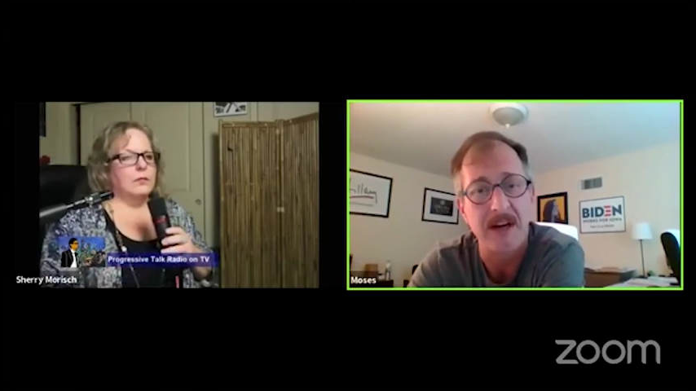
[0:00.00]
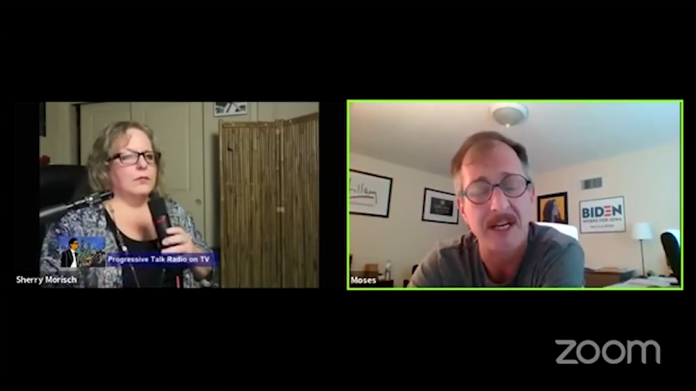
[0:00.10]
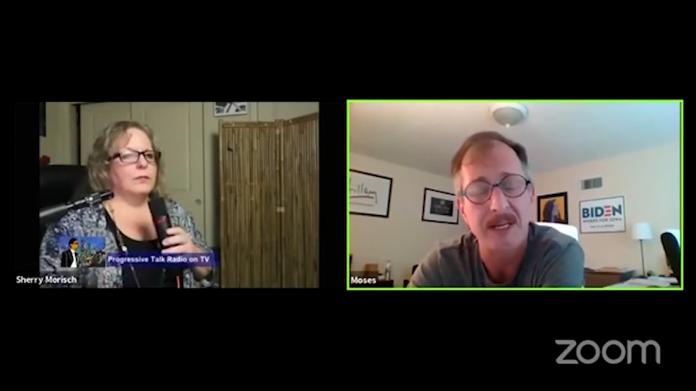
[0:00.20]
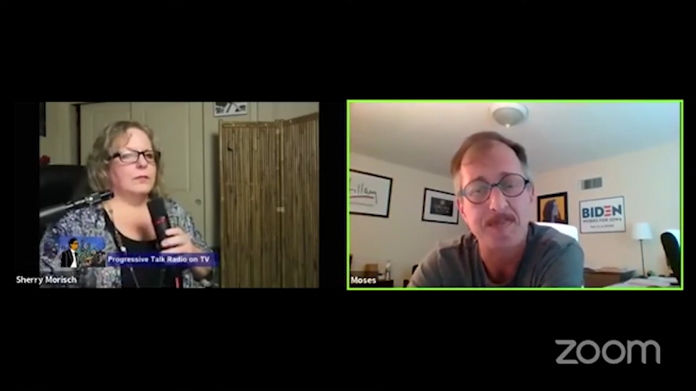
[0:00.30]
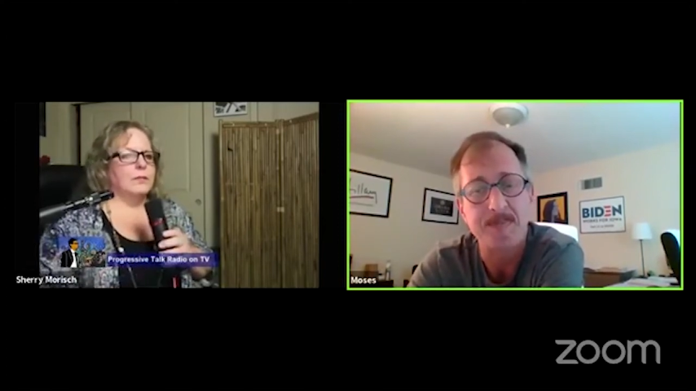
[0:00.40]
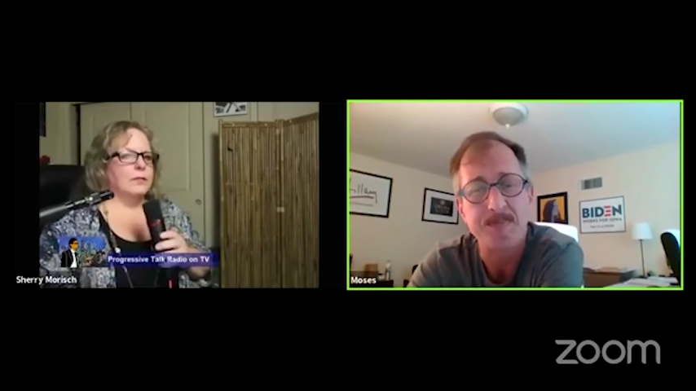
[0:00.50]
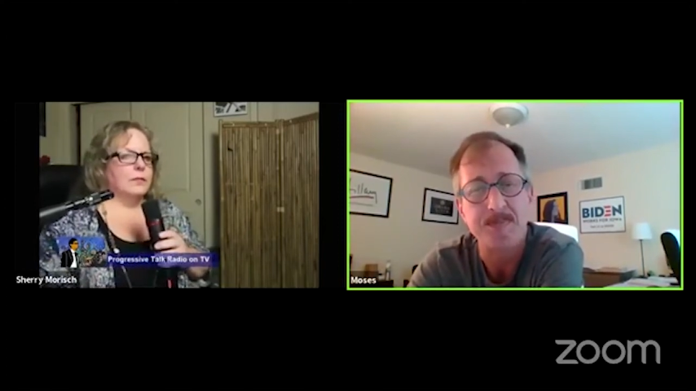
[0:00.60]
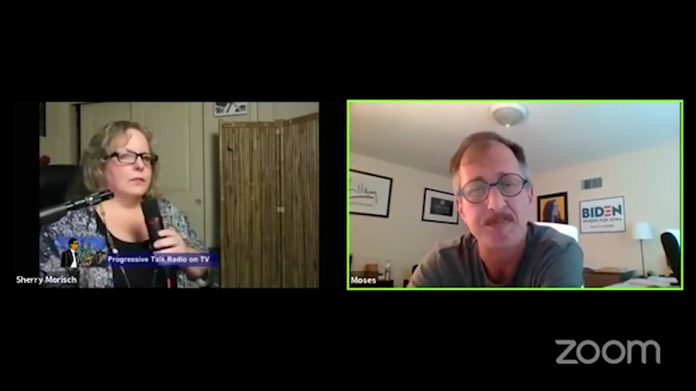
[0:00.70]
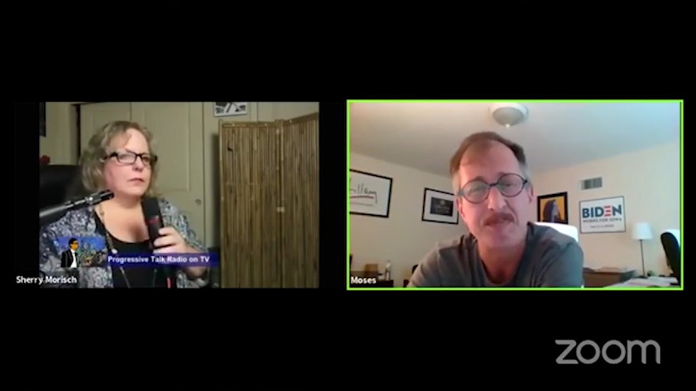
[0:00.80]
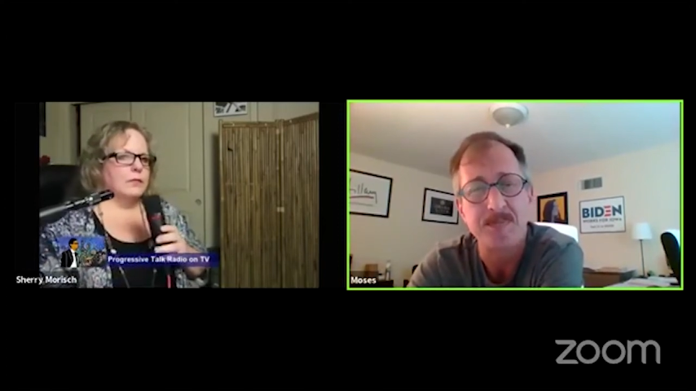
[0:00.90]
Speaker 1: Um,
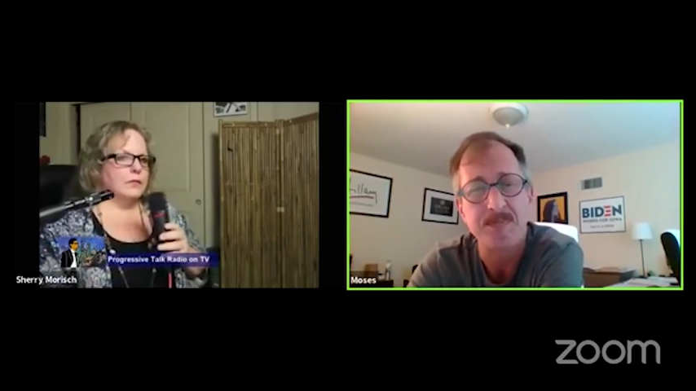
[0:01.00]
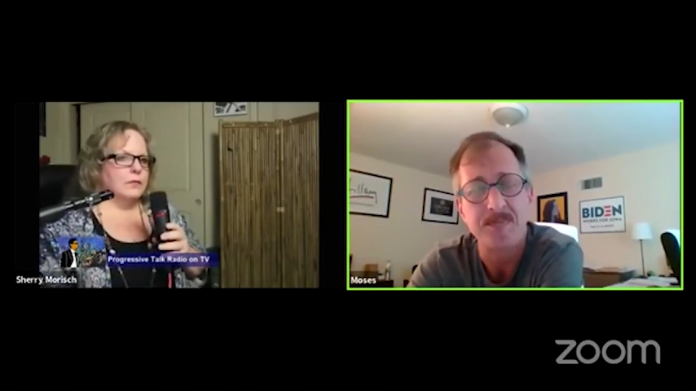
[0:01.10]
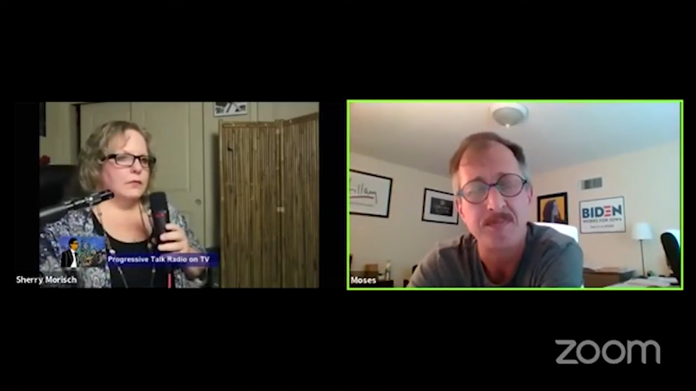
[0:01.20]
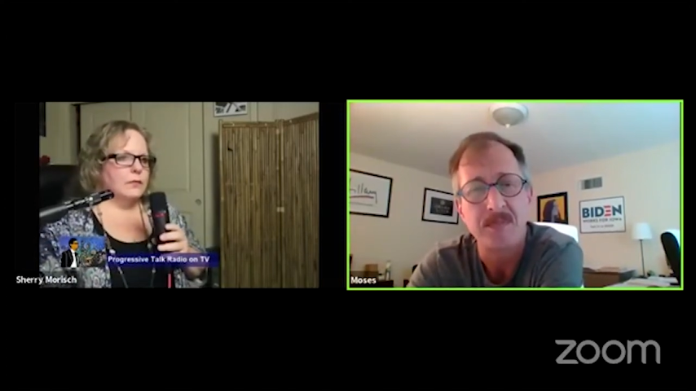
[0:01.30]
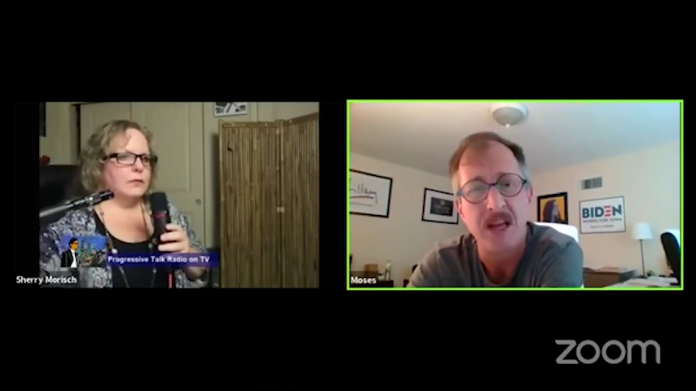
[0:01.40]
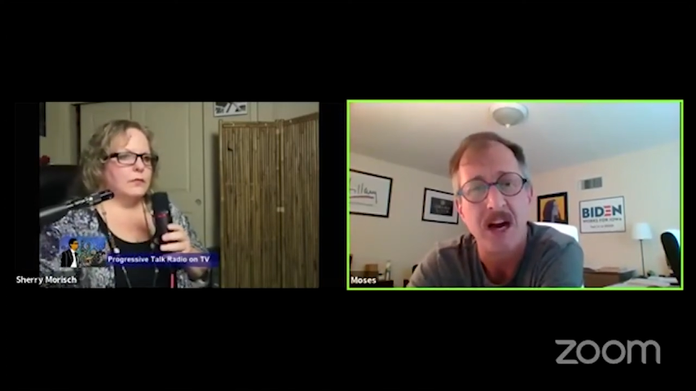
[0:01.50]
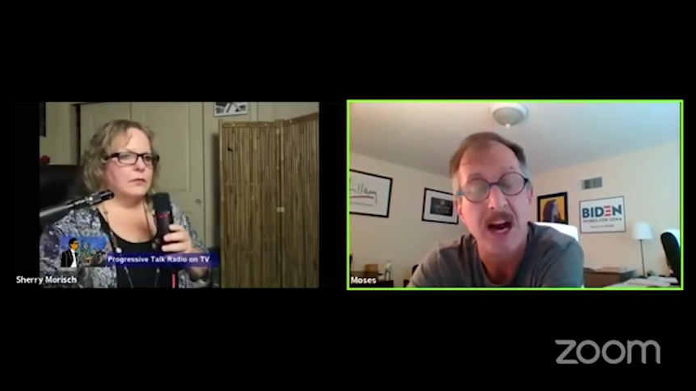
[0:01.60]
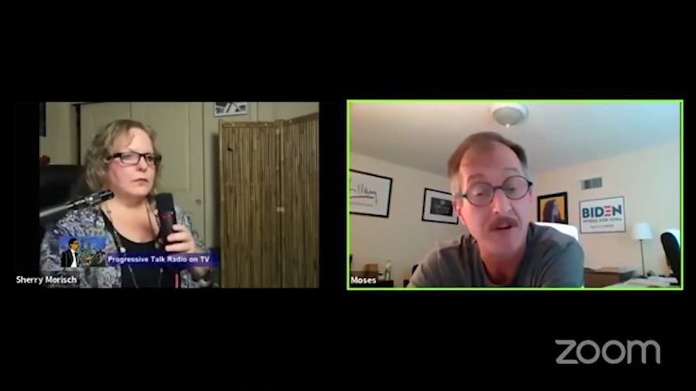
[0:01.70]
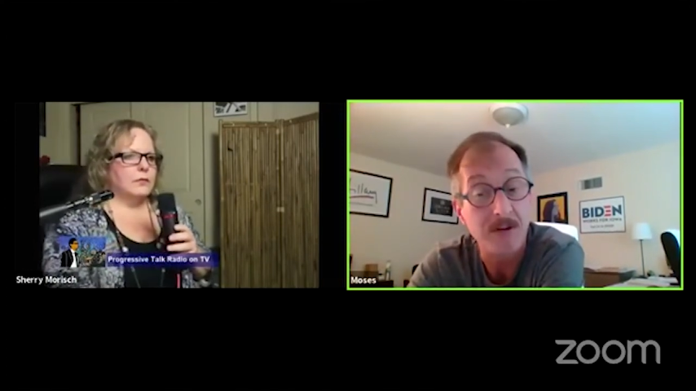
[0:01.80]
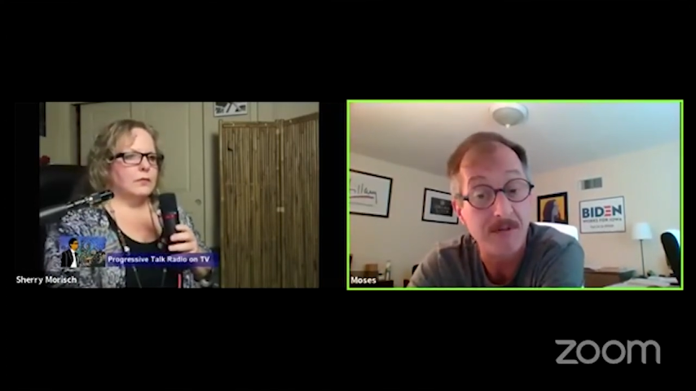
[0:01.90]

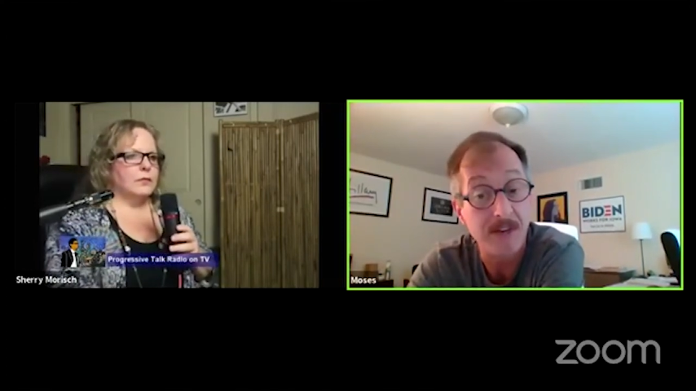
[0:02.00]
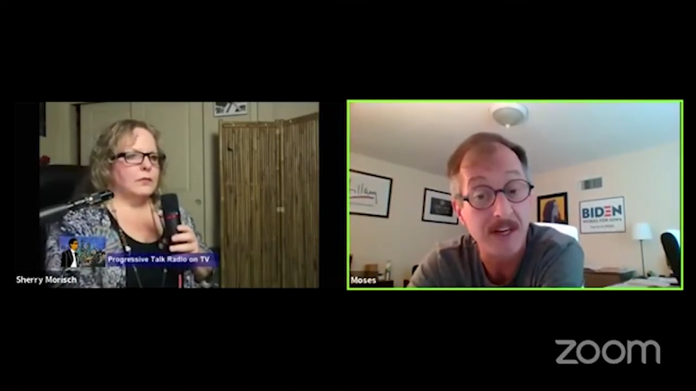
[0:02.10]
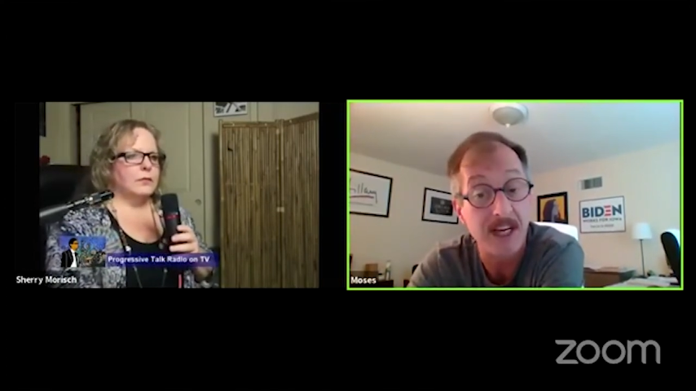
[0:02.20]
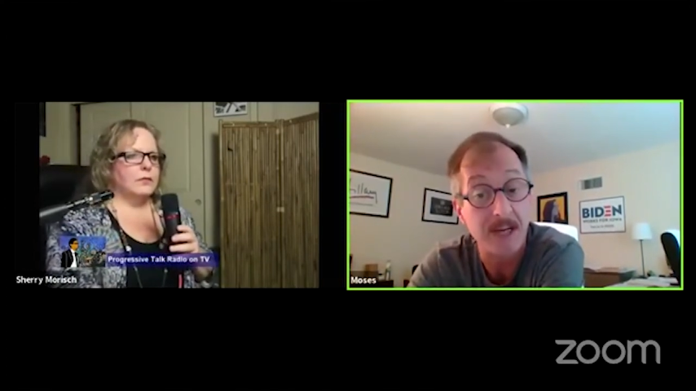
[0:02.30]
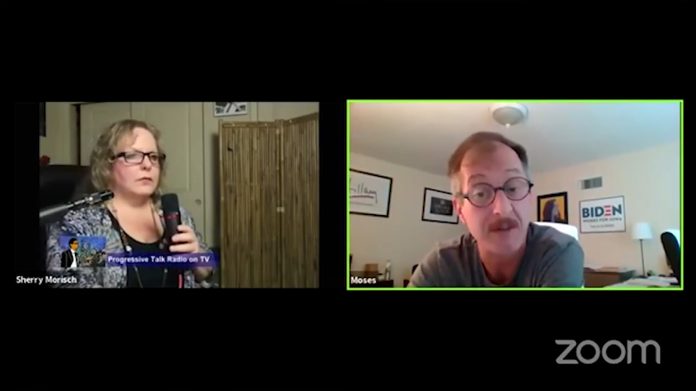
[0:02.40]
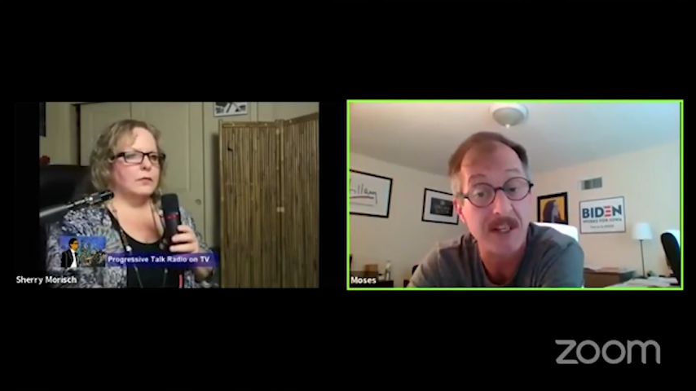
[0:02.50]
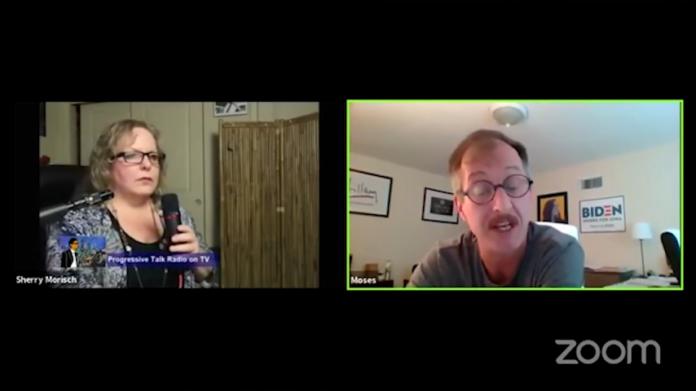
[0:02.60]
I don't live in Clackamas